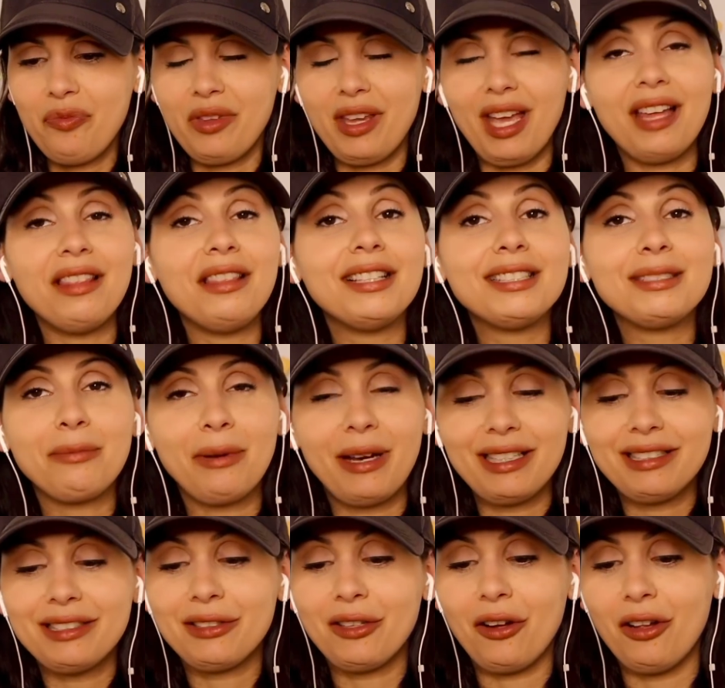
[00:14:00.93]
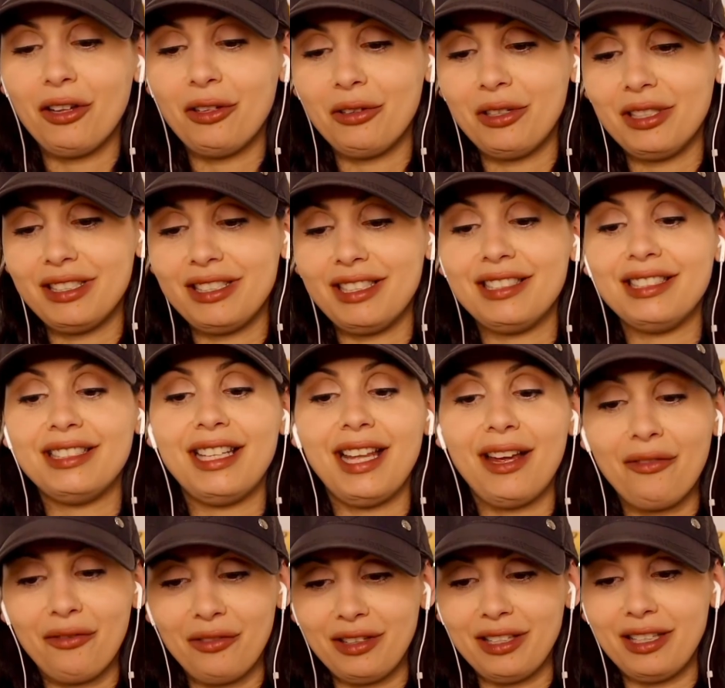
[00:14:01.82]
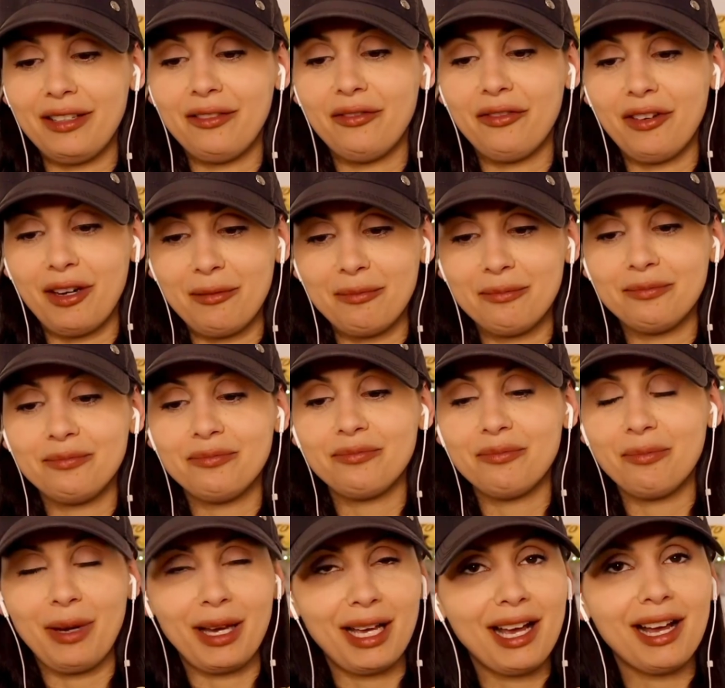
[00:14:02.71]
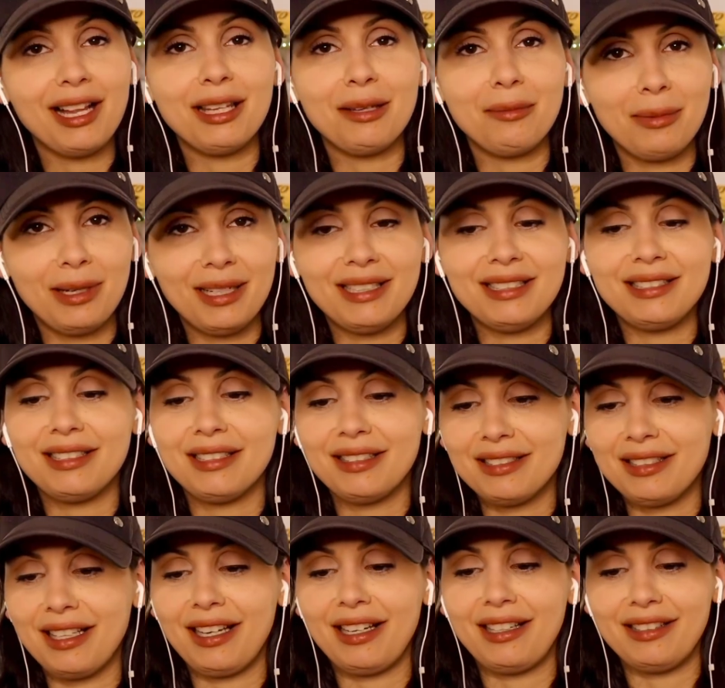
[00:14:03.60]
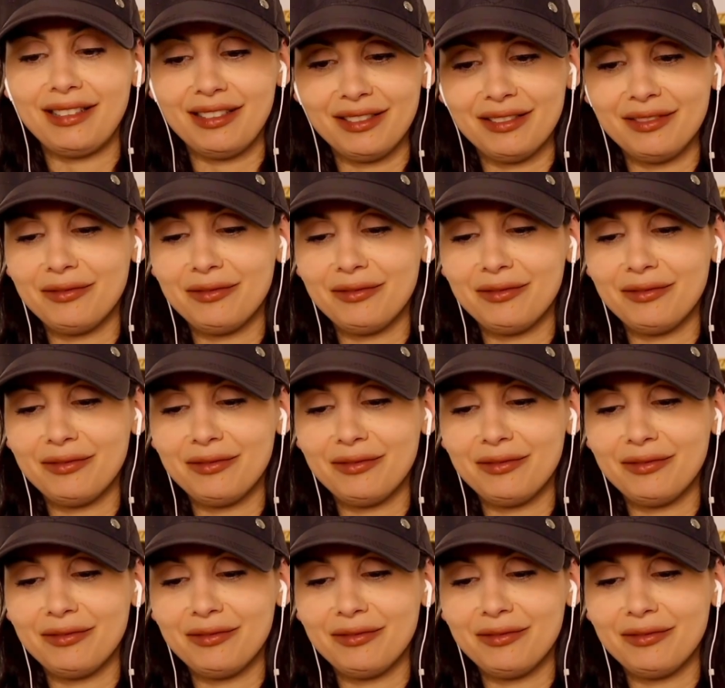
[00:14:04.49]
And the spice tolerance is definitely from my Calabrese side,